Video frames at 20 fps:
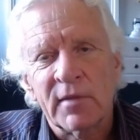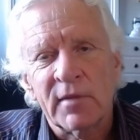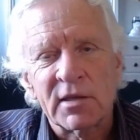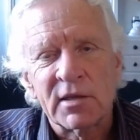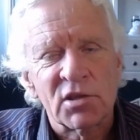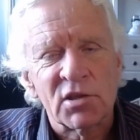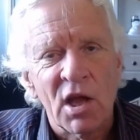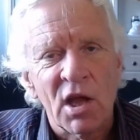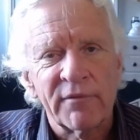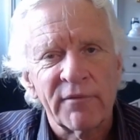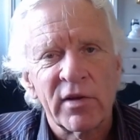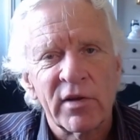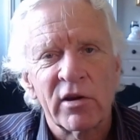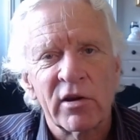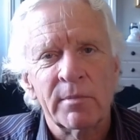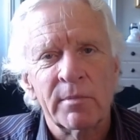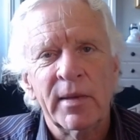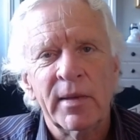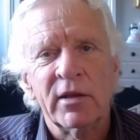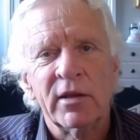It's not
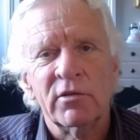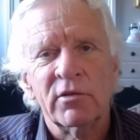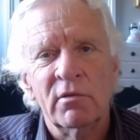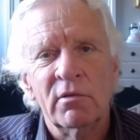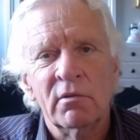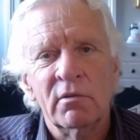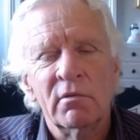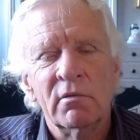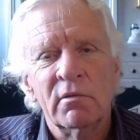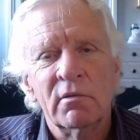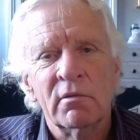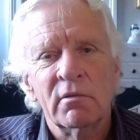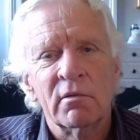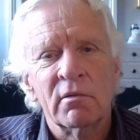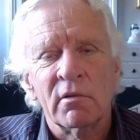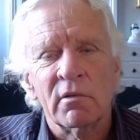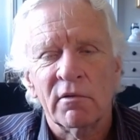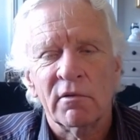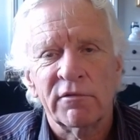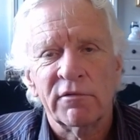very big
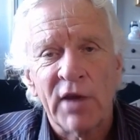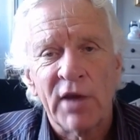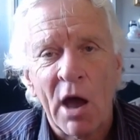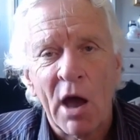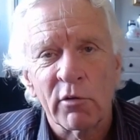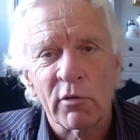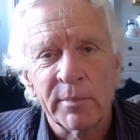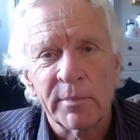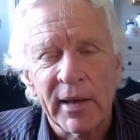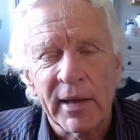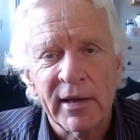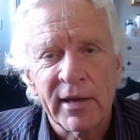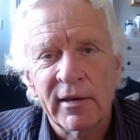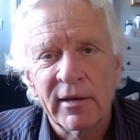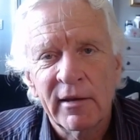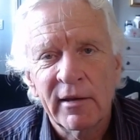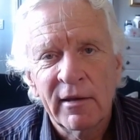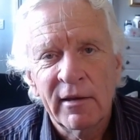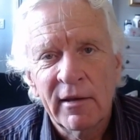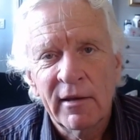flower bed,
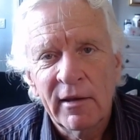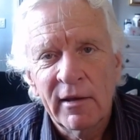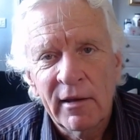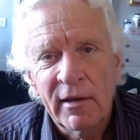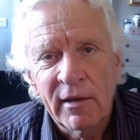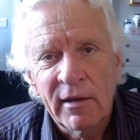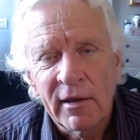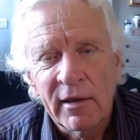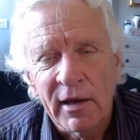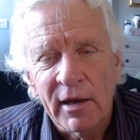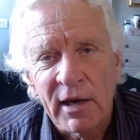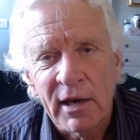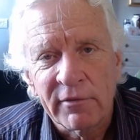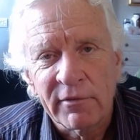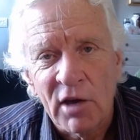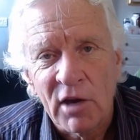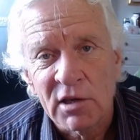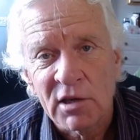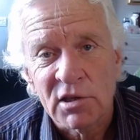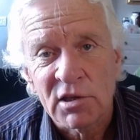and
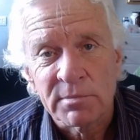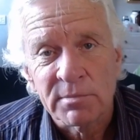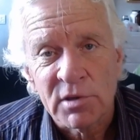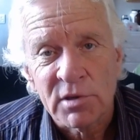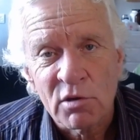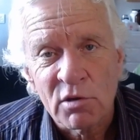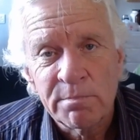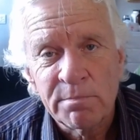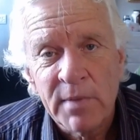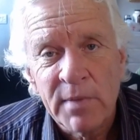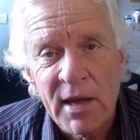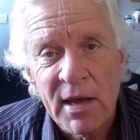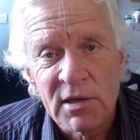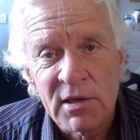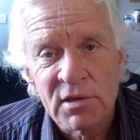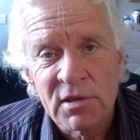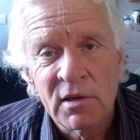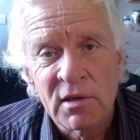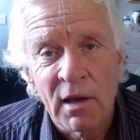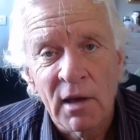I've got some soup
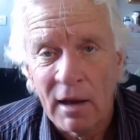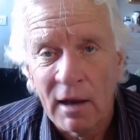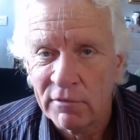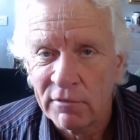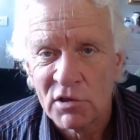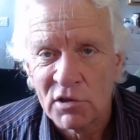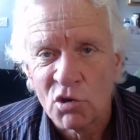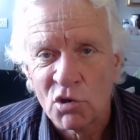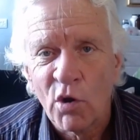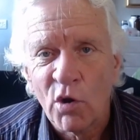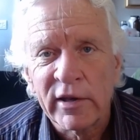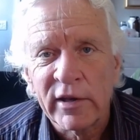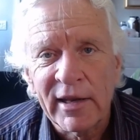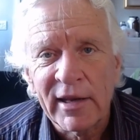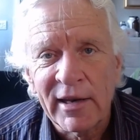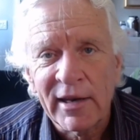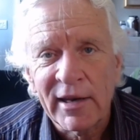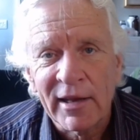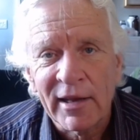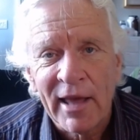base. I've enjoyed
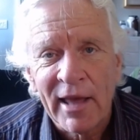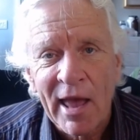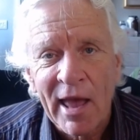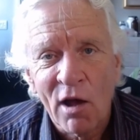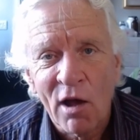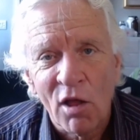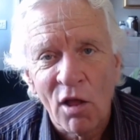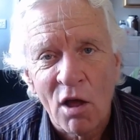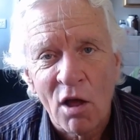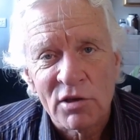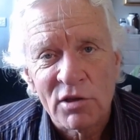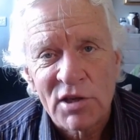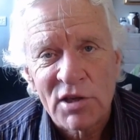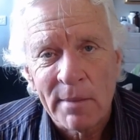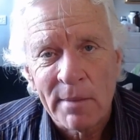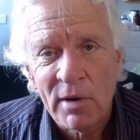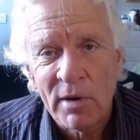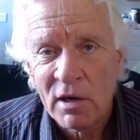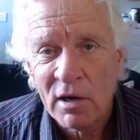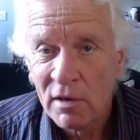eating kale all
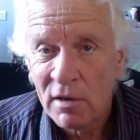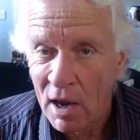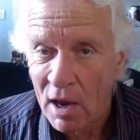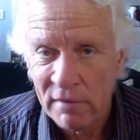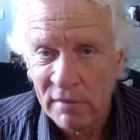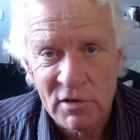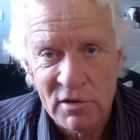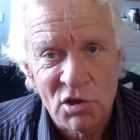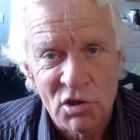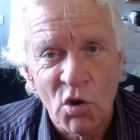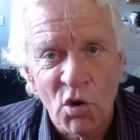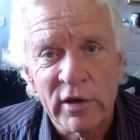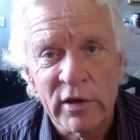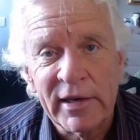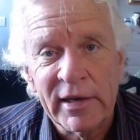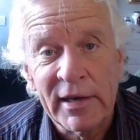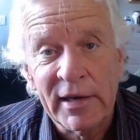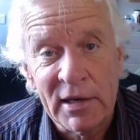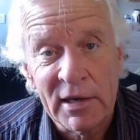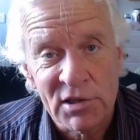summer. I've enjoyed
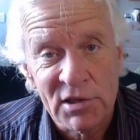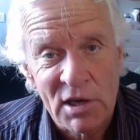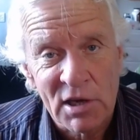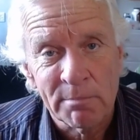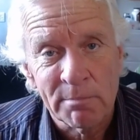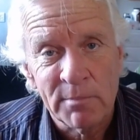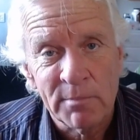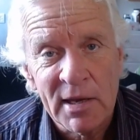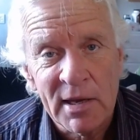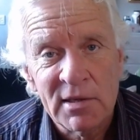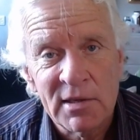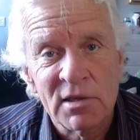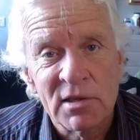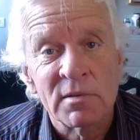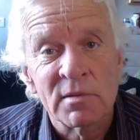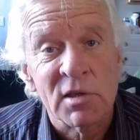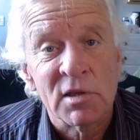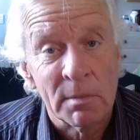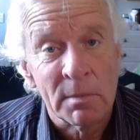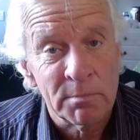eating some beets,
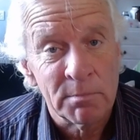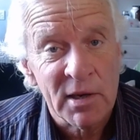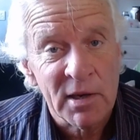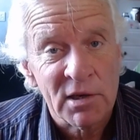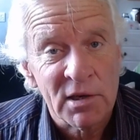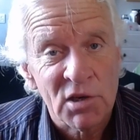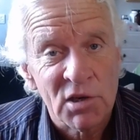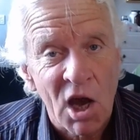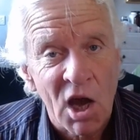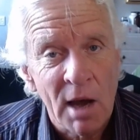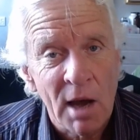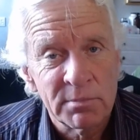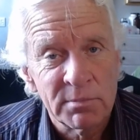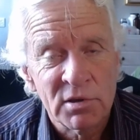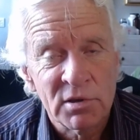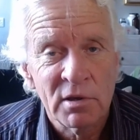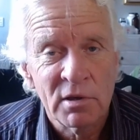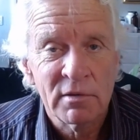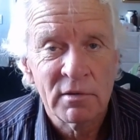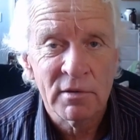some beet
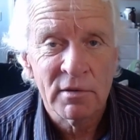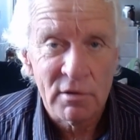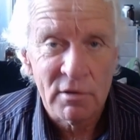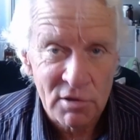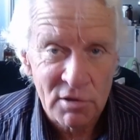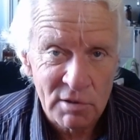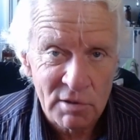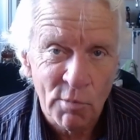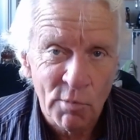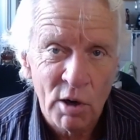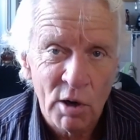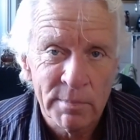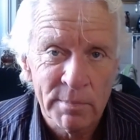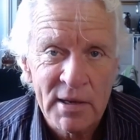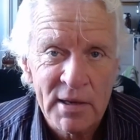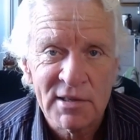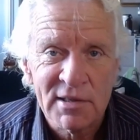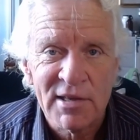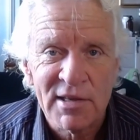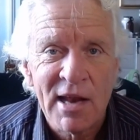tops. There's some more
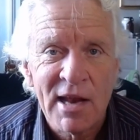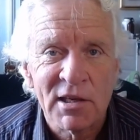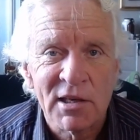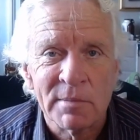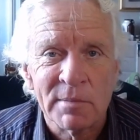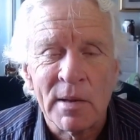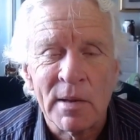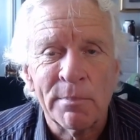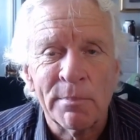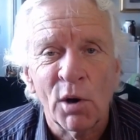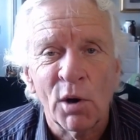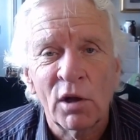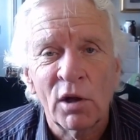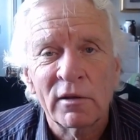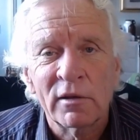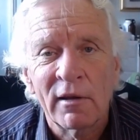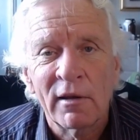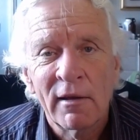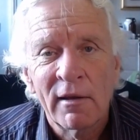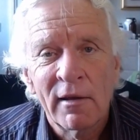beets yet to be pulled.